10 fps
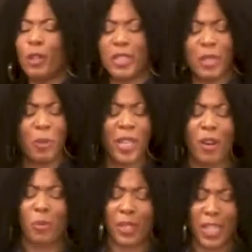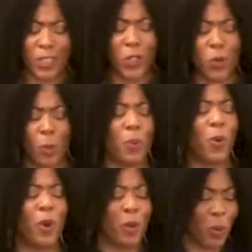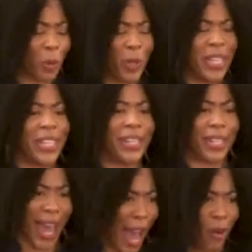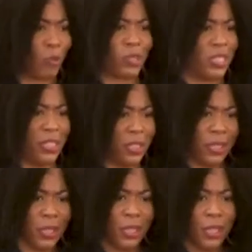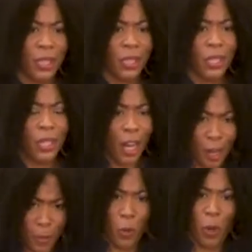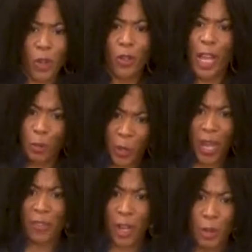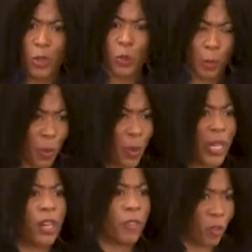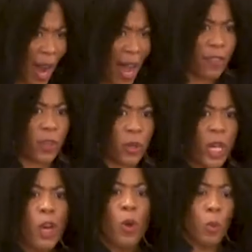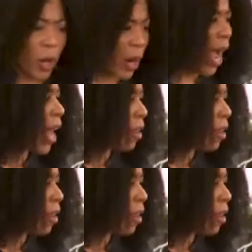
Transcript: know, see, we don't get to a point where we get an out of the Word. Like we have come to a point of arrival where I